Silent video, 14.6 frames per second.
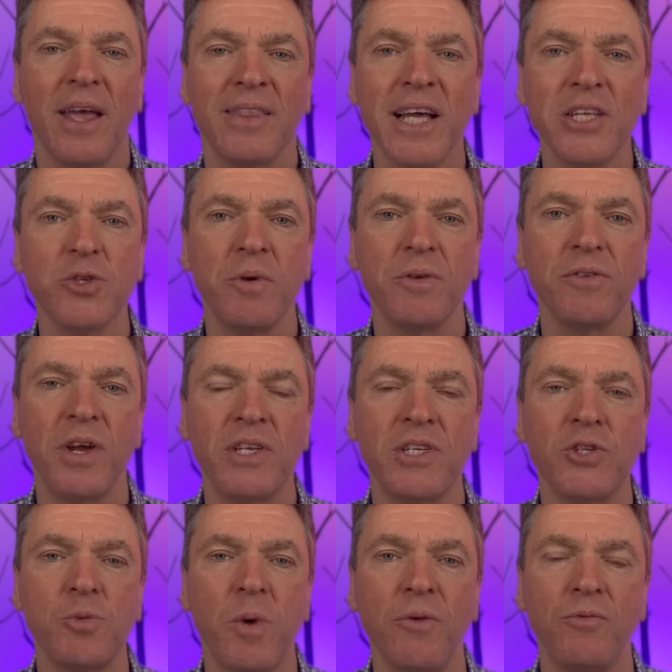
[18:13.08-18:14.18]
That's one of the
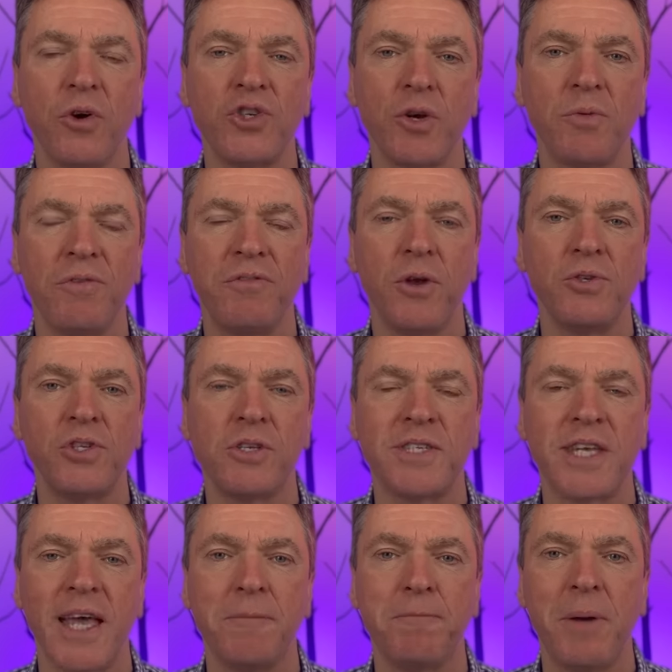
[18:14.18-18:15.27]
reasons why Russia refused to
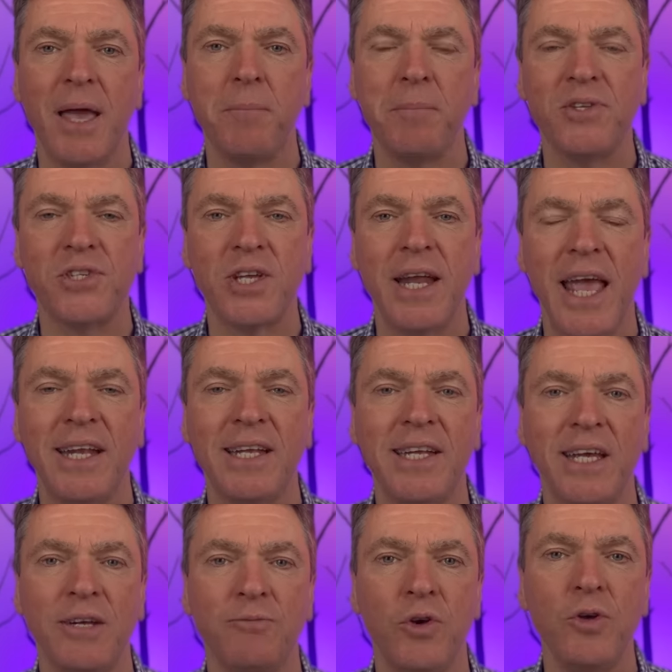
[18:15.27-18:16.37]
take payments in
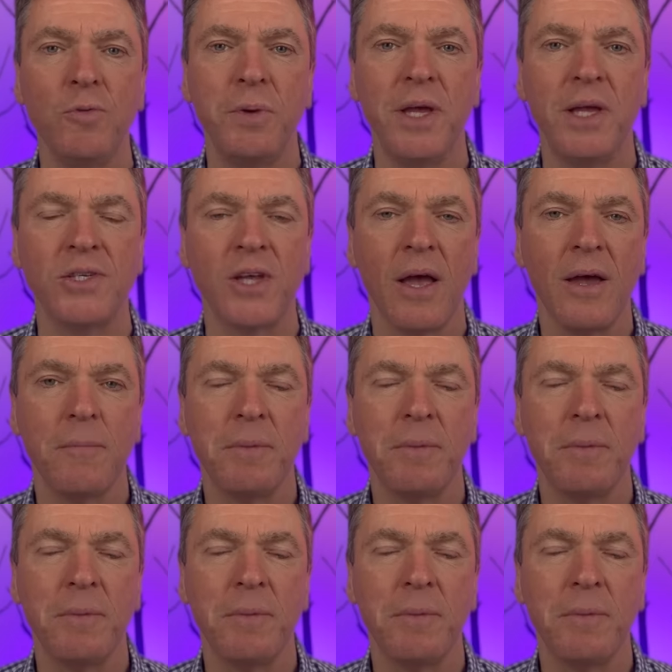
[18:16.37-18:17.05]
Indian rupees,